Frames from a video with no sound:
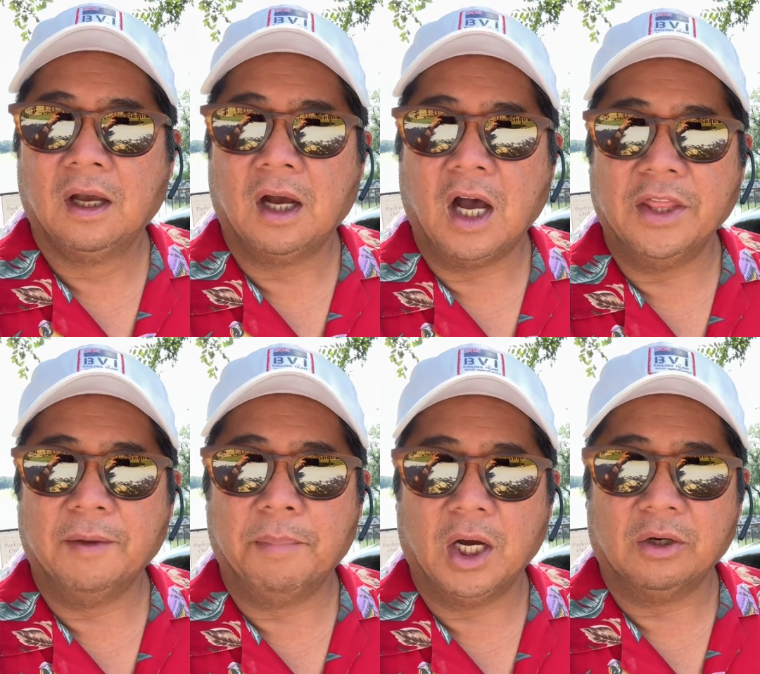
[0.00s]
on
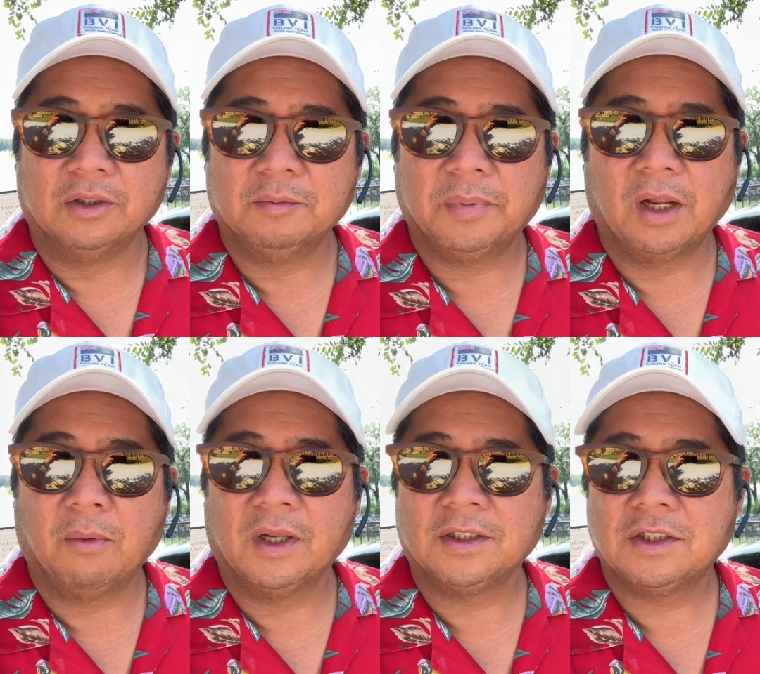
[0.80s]
the boat, but I
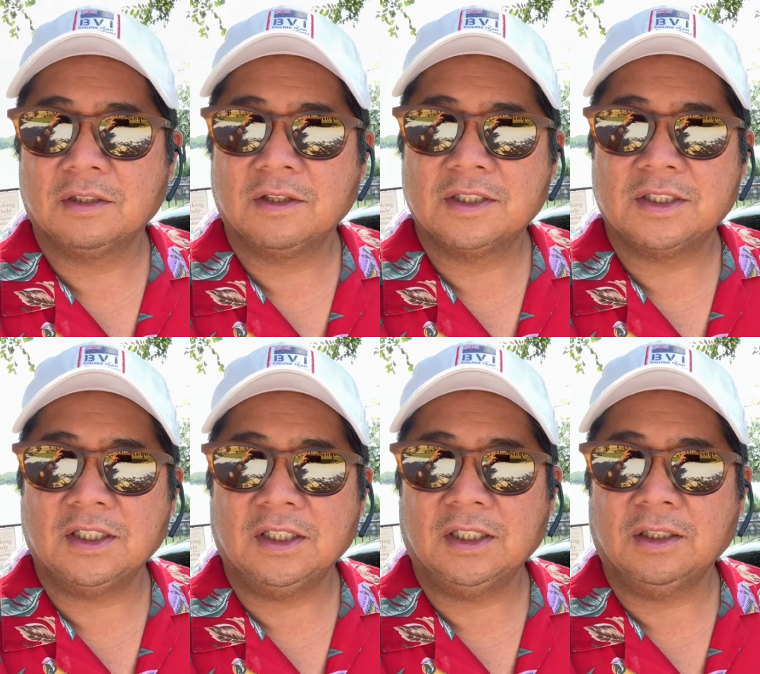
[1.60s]
want to
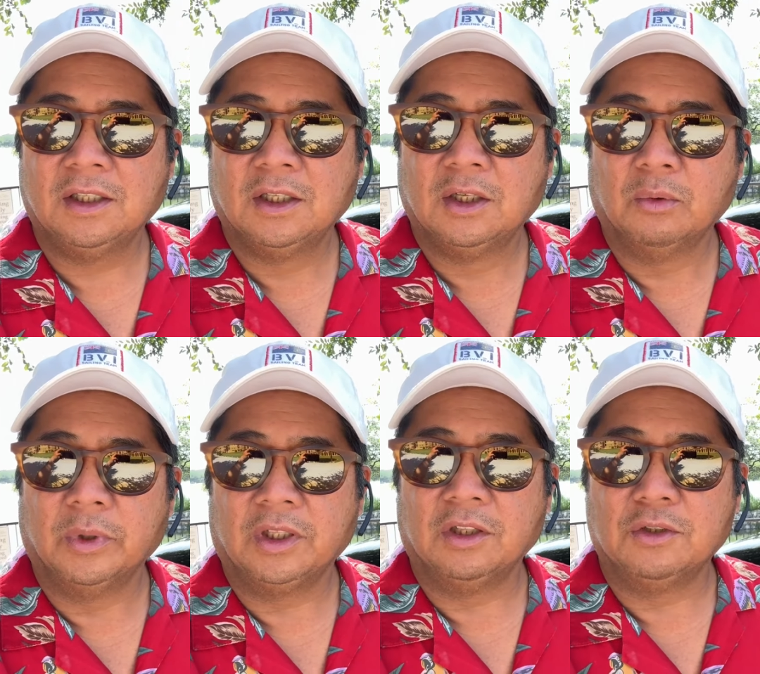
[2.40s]
see
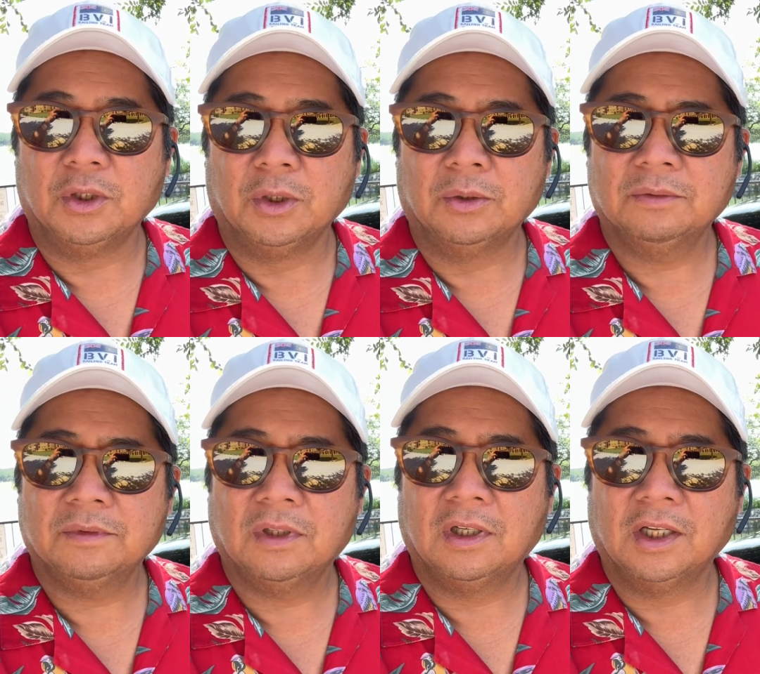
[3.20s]
what it can do
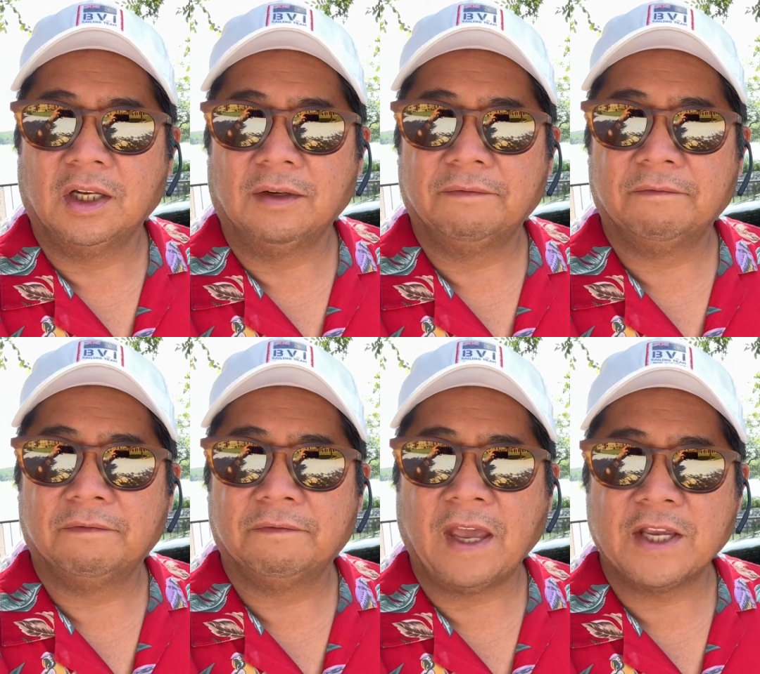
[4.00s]
on a
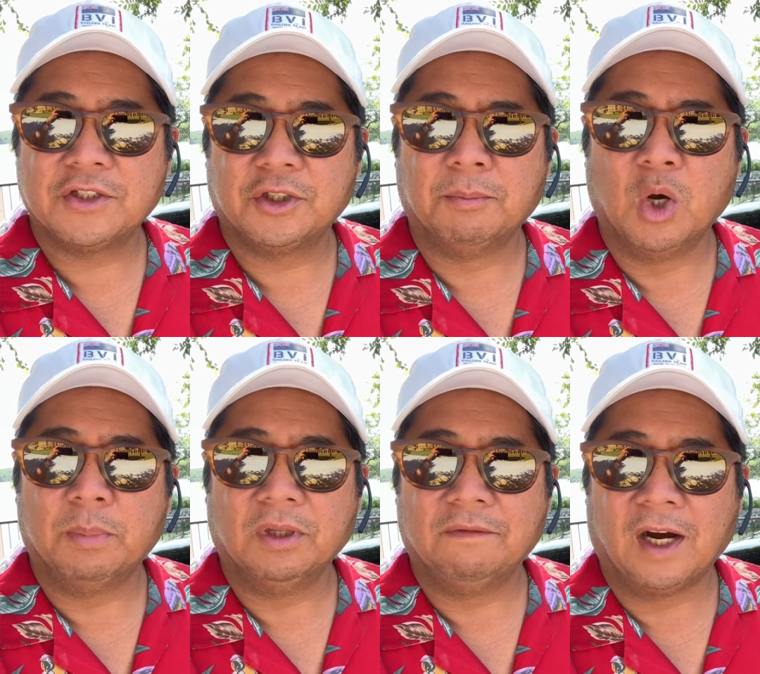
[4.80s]
faster
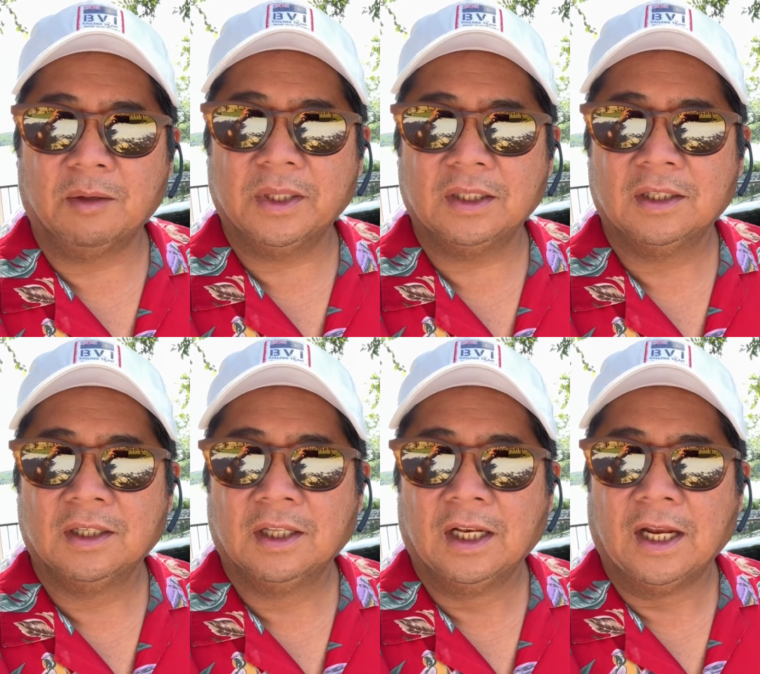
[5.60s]
mobile environment.
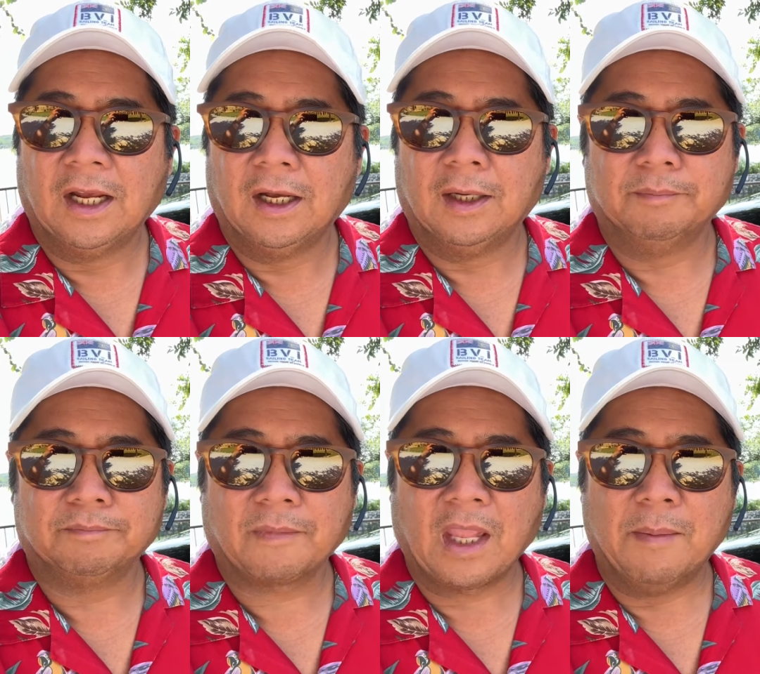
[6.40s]

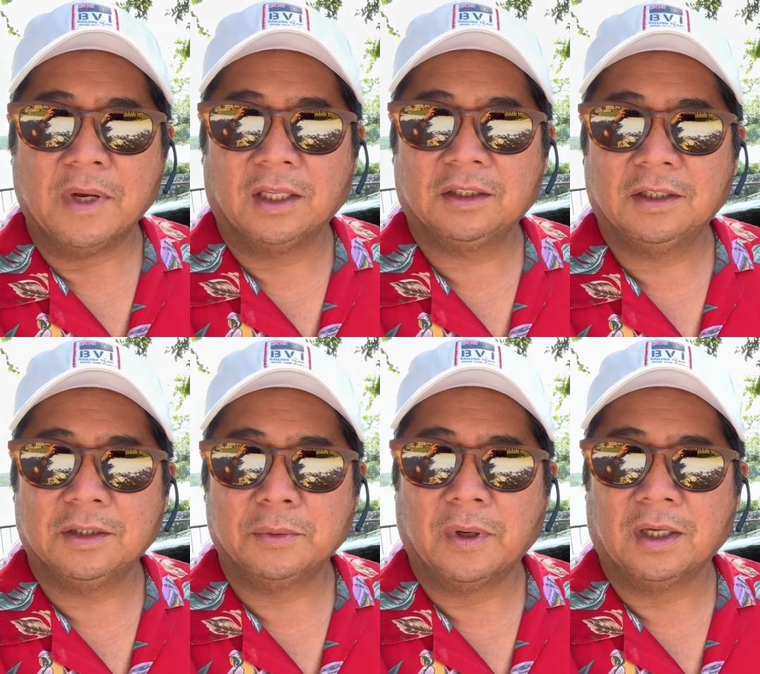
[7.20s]
I'm not
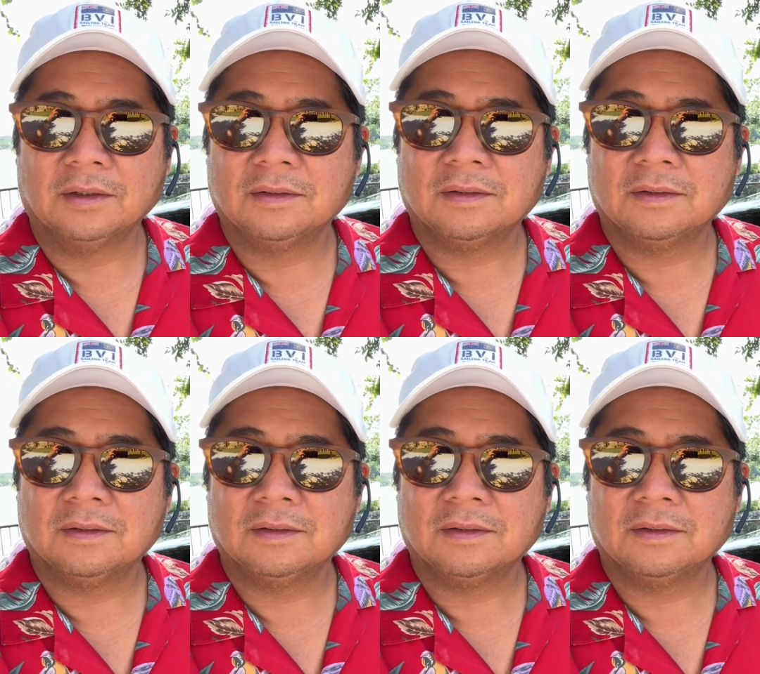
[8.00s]
going to